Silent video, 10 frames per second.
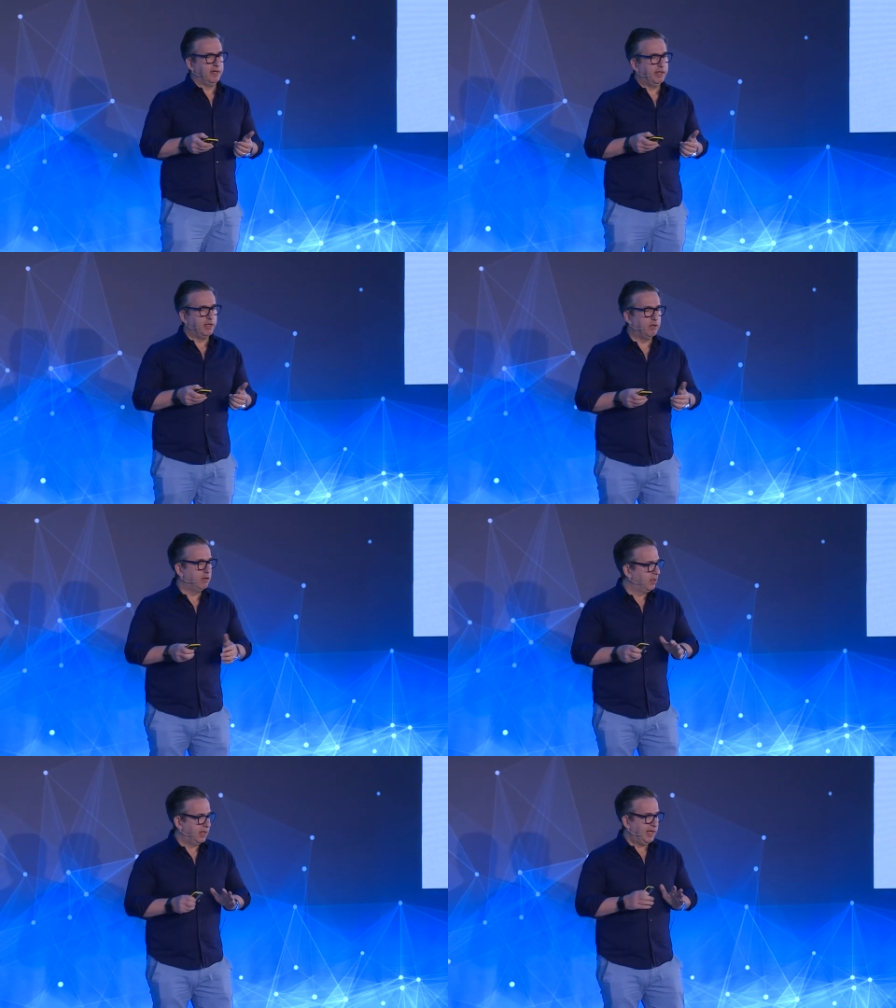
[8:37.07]
You know,
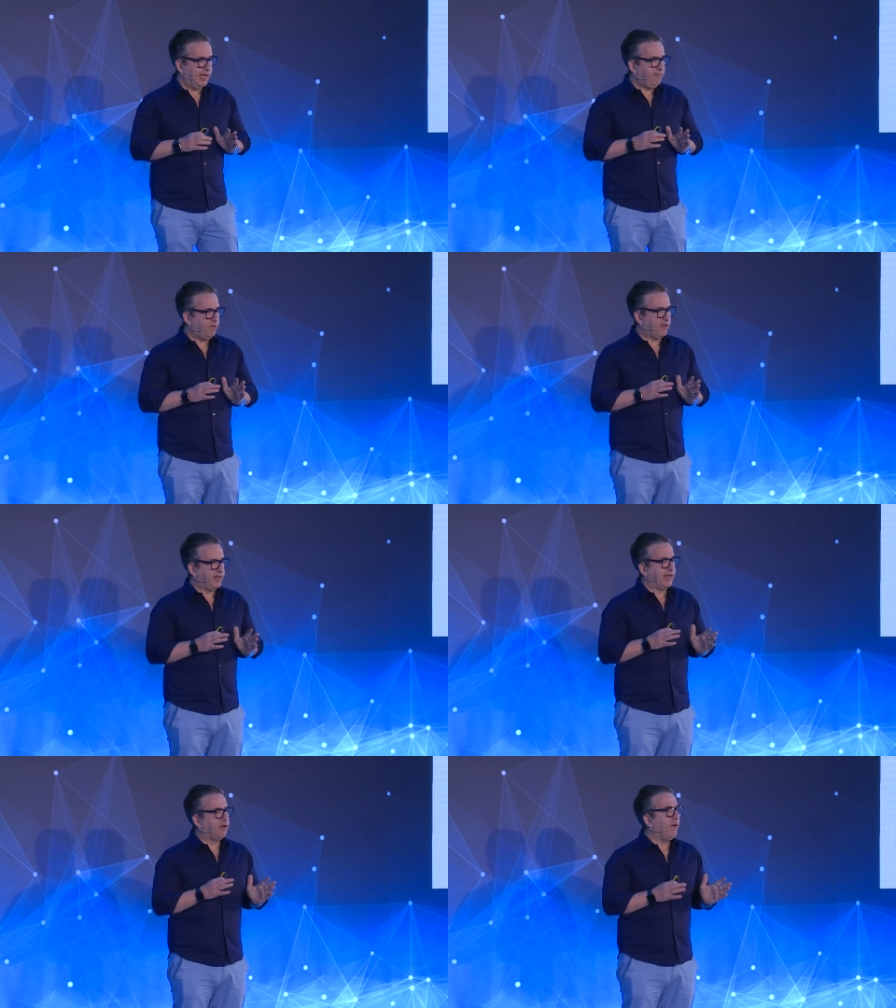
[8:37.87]
even
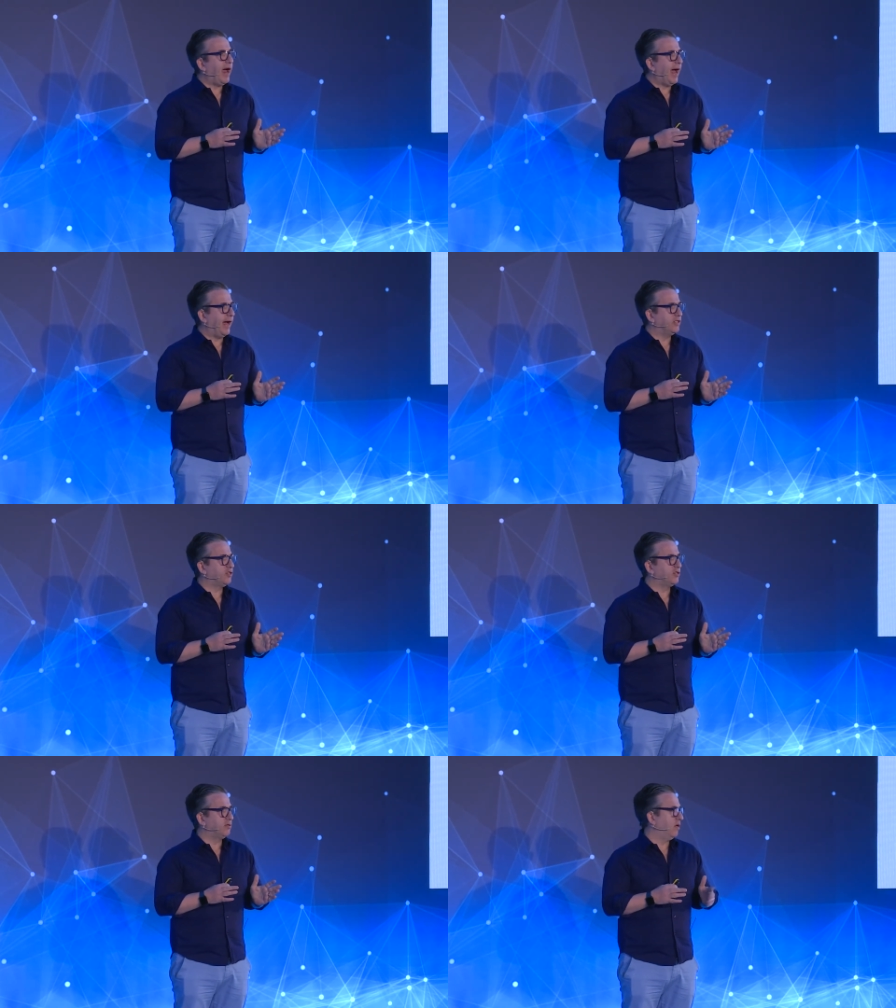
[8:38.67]
with the
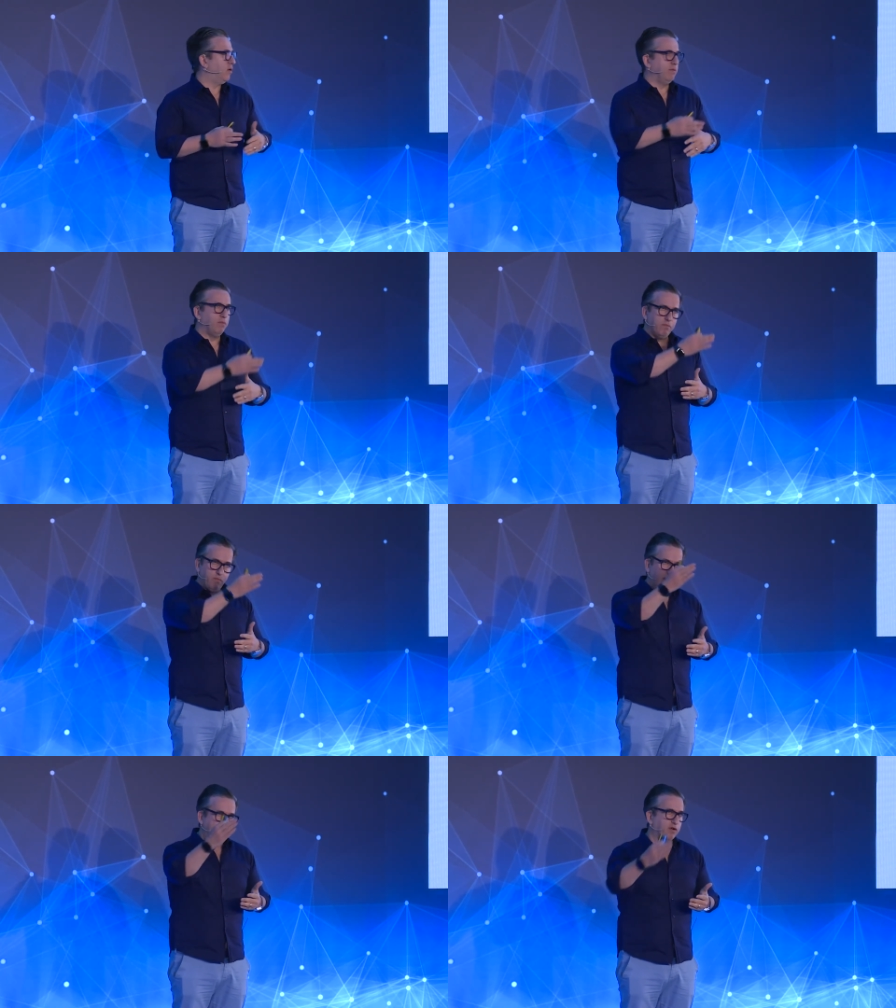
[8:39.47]
crash, or
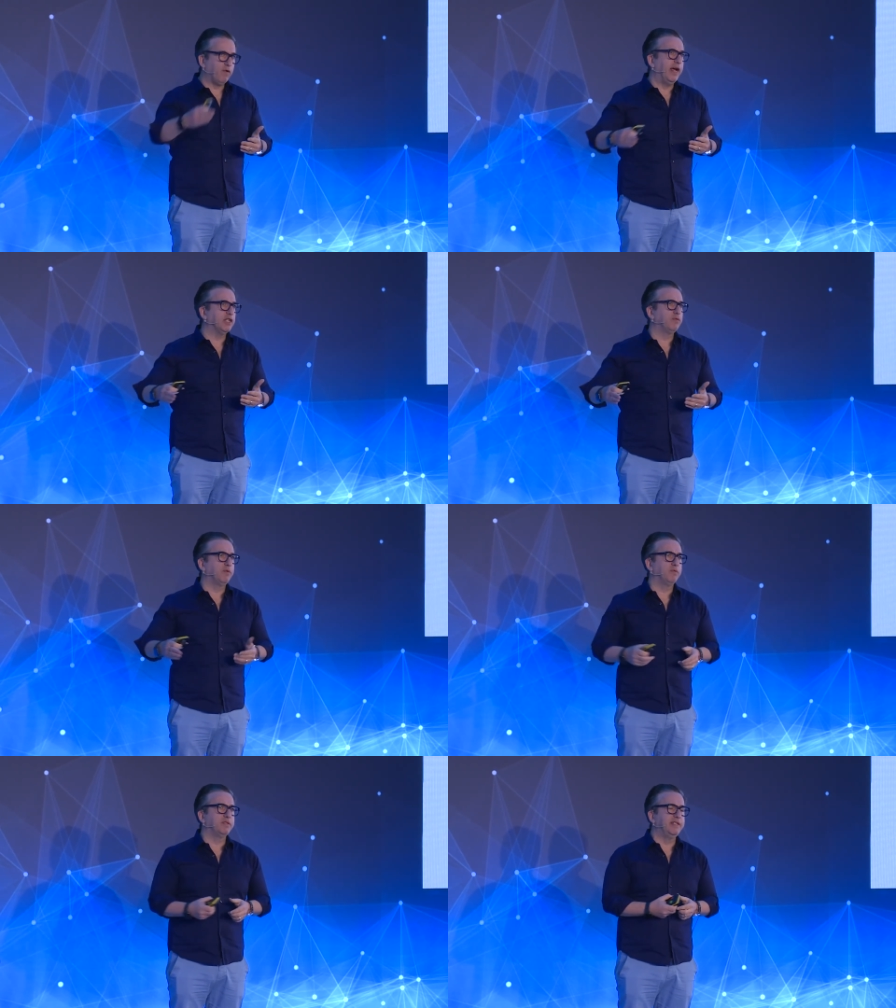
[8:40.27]
whatever crash we
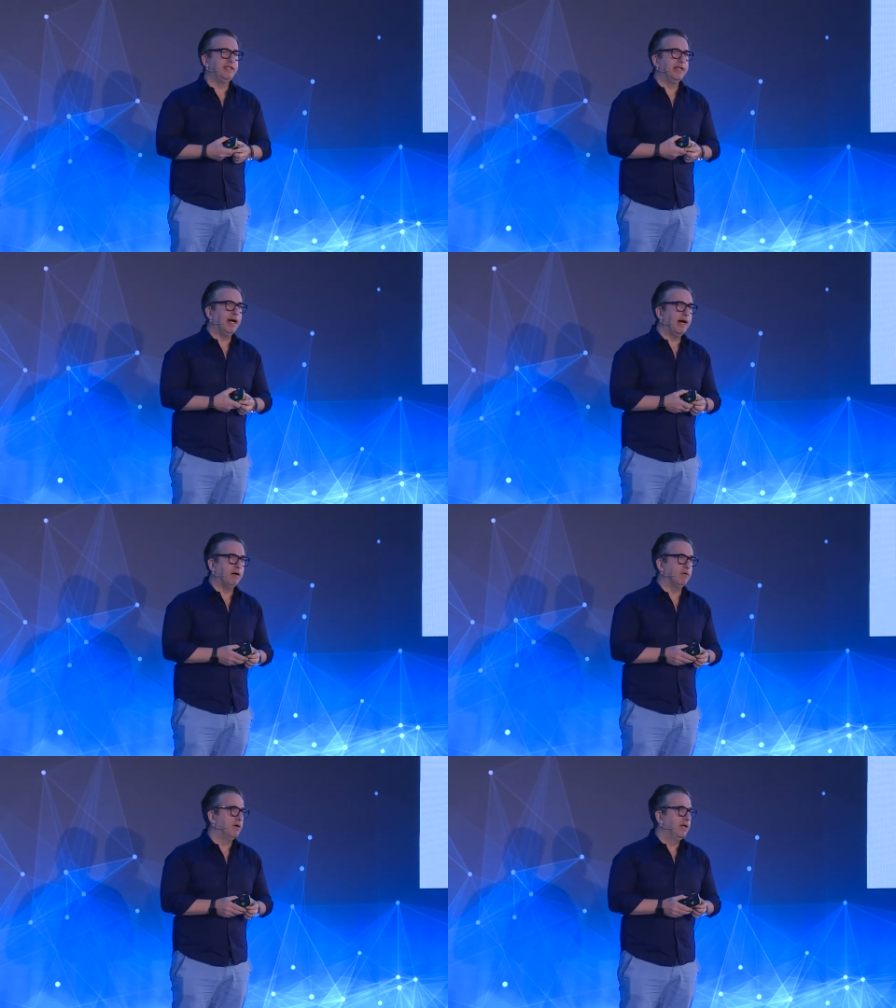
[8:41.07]
would see
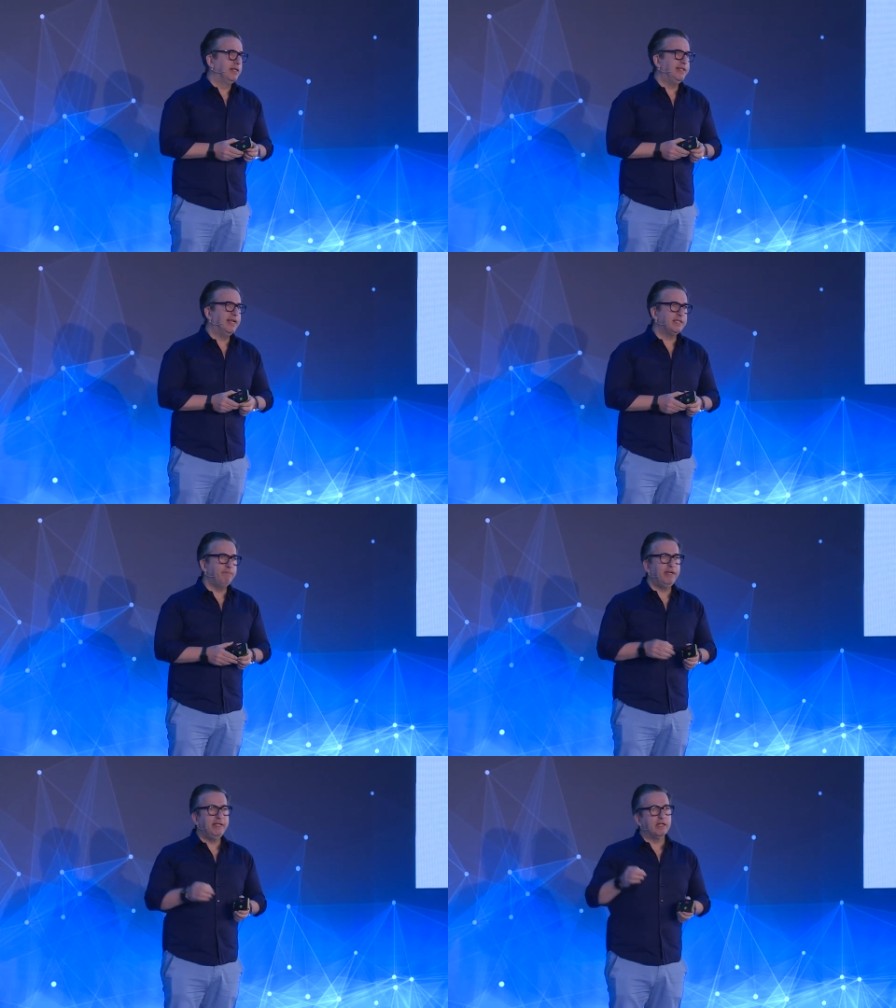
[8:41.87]
now,
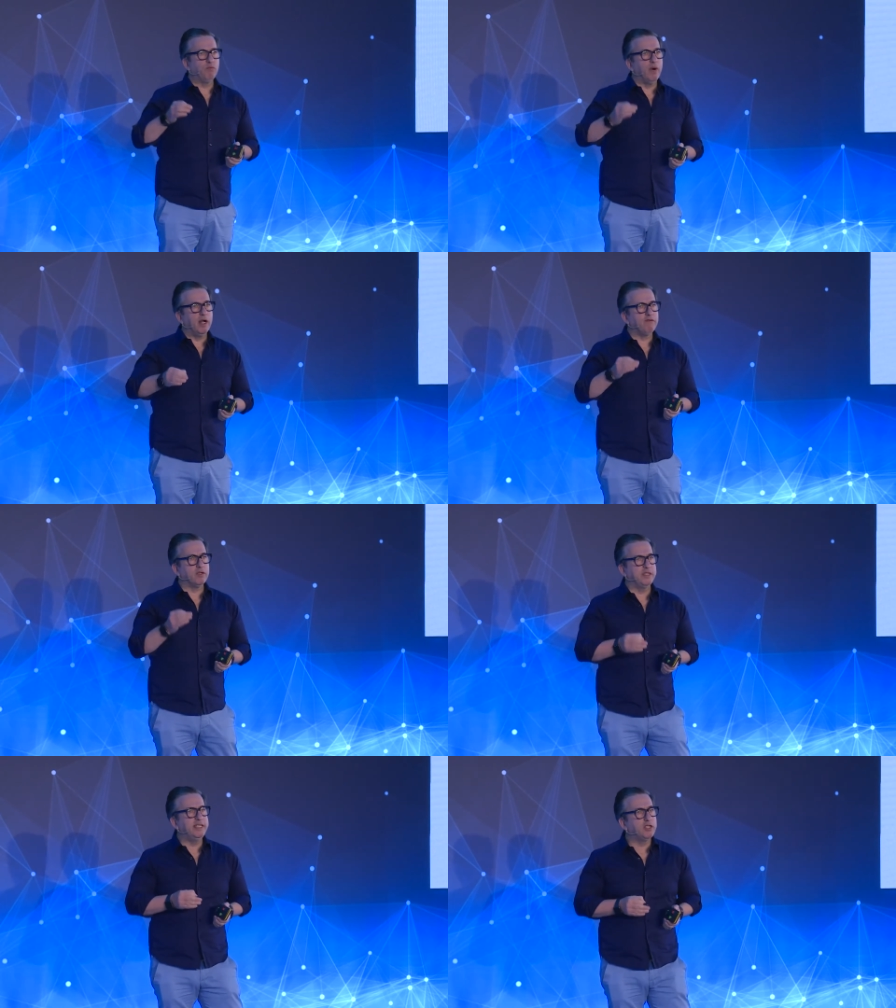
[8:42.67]
doesn't mean that one of
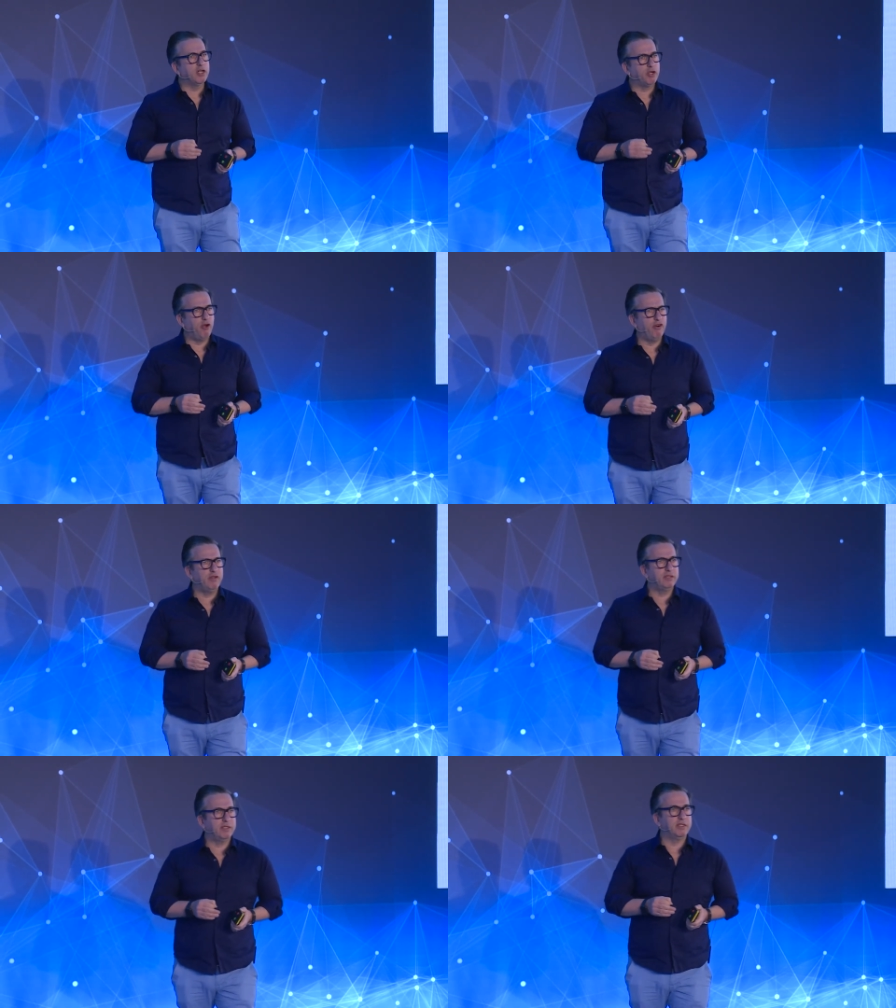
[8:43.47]
those digital
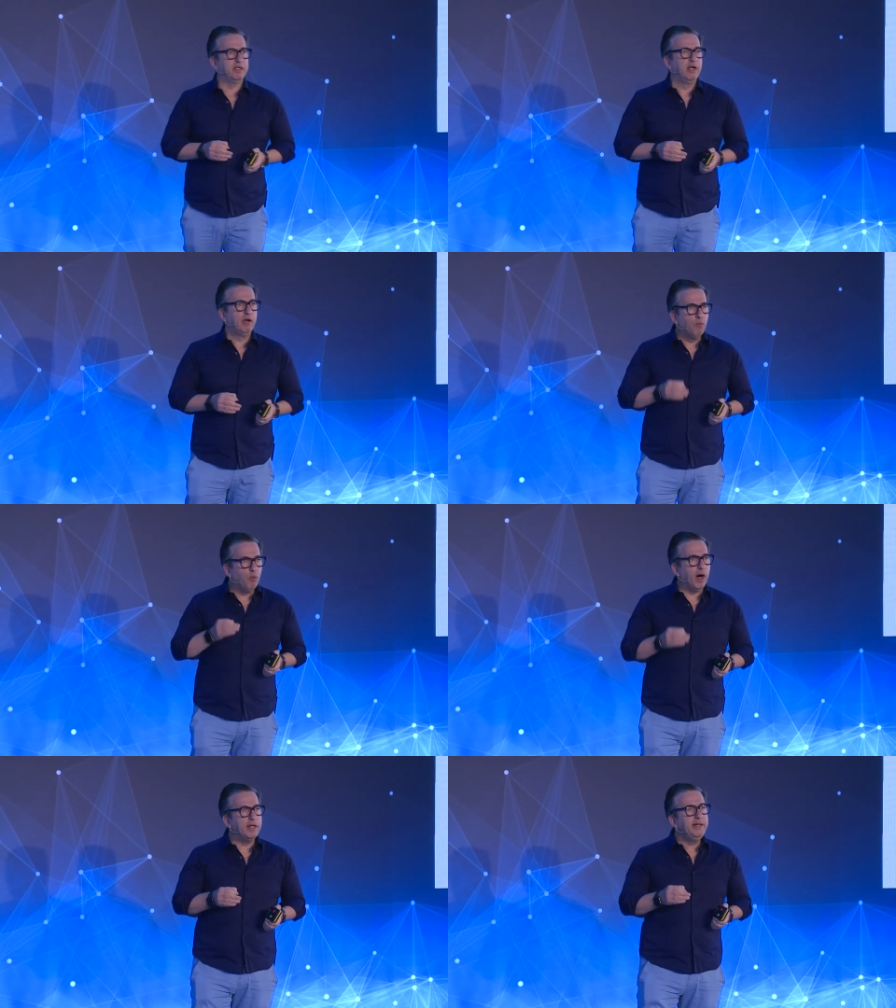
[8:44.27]
currencies
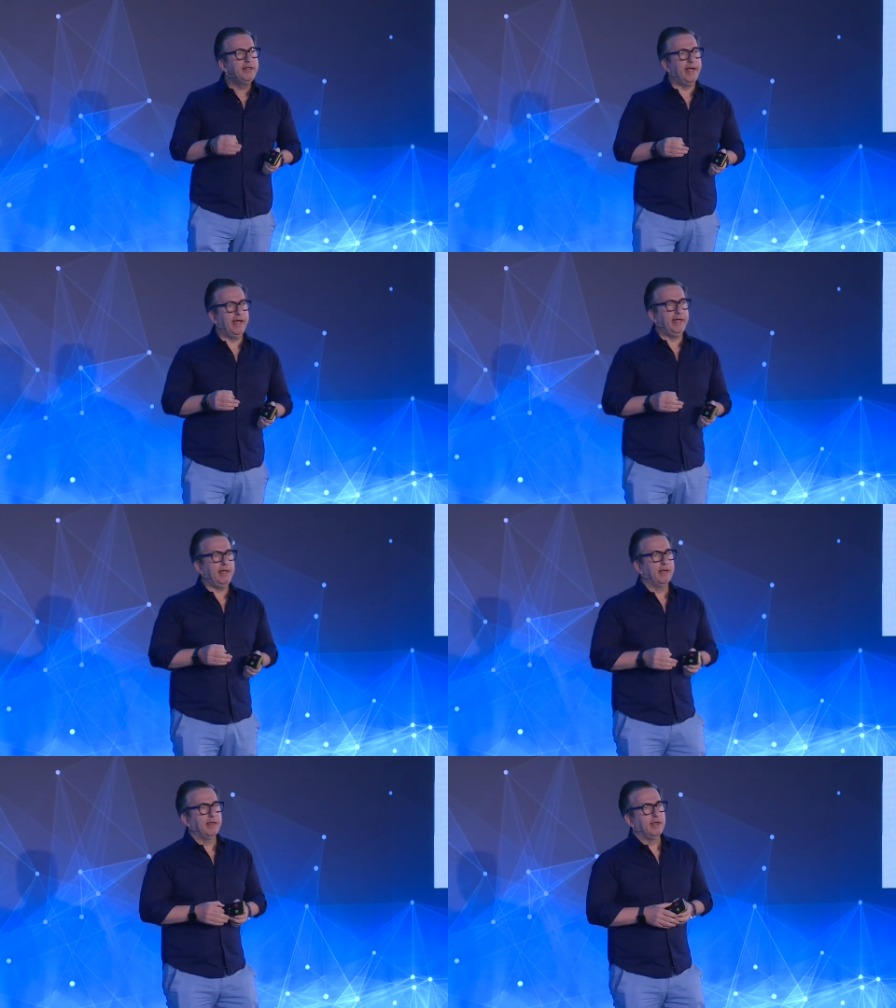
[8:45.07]
one day